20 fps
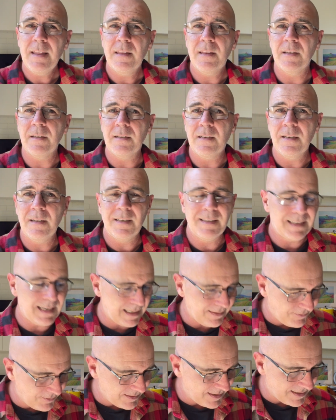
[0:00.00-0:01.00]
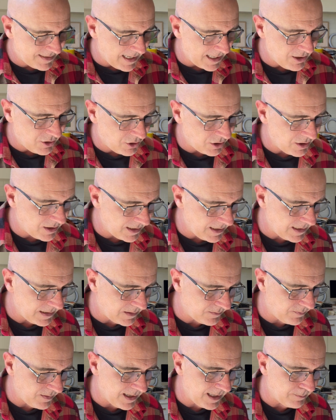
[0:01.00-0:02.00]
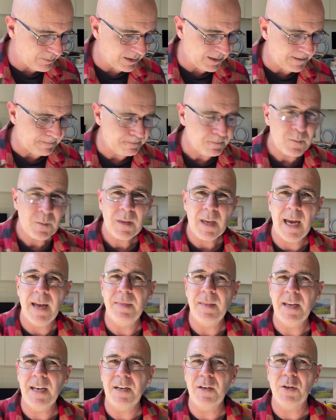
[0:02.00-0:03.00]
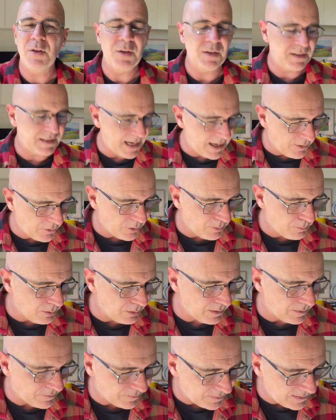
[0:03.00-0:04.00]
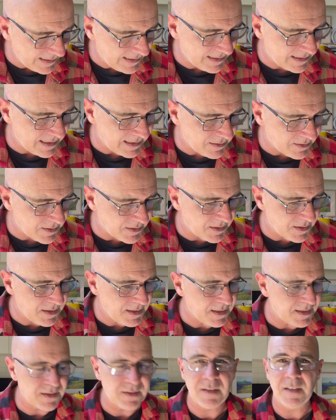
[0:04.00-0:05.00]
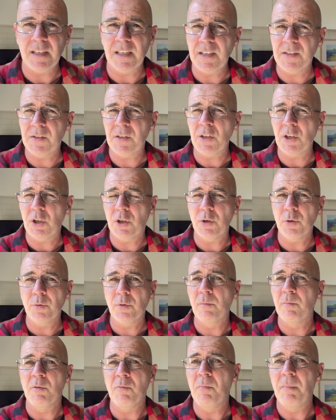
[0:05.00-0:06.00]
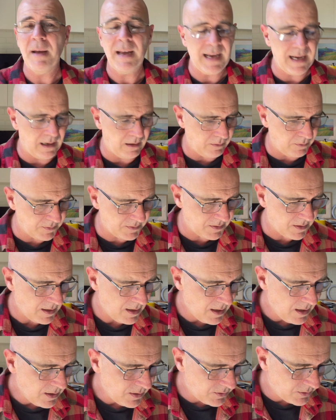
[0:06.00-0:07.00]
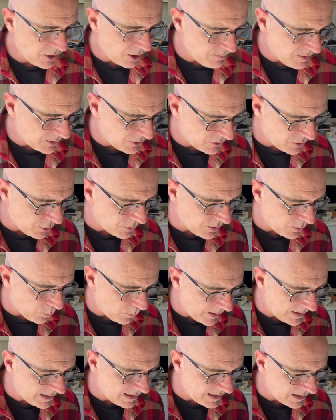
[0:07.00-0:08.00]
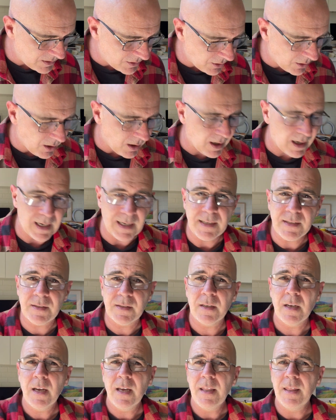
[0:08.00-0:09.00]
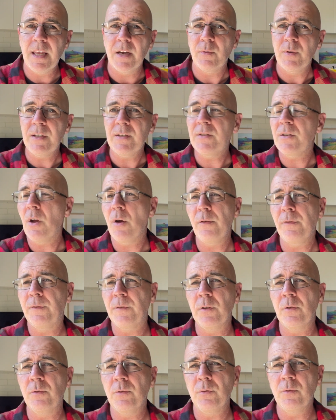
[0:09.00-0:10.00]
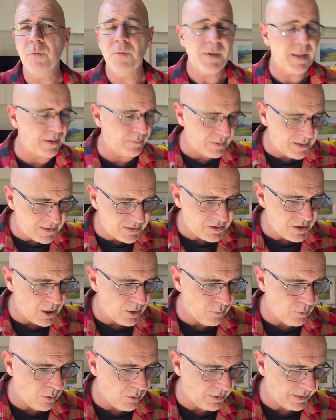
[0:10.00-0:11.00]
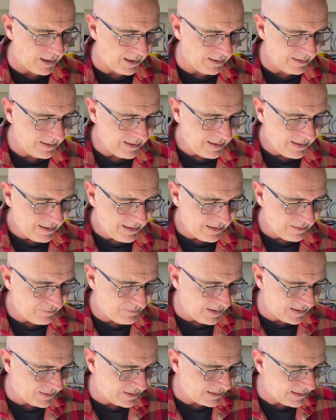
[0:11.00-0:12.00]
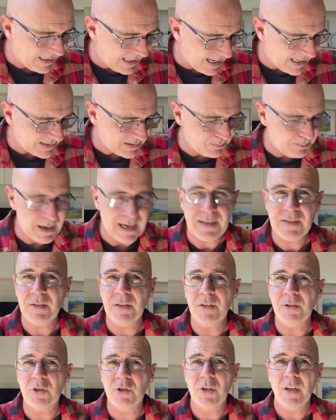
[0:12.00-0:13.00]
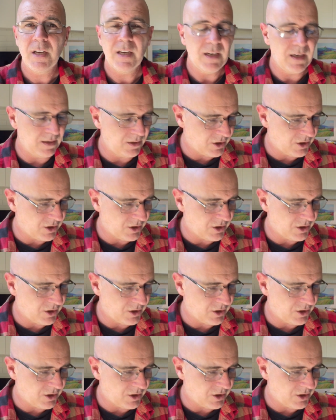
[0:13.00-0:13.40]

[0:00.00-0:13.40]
the devastation to his family, and then the terrible afflicting disease in his incurable bowels, so much so that when he dies, there is no funeral, there is no honor. In fact, the last passage in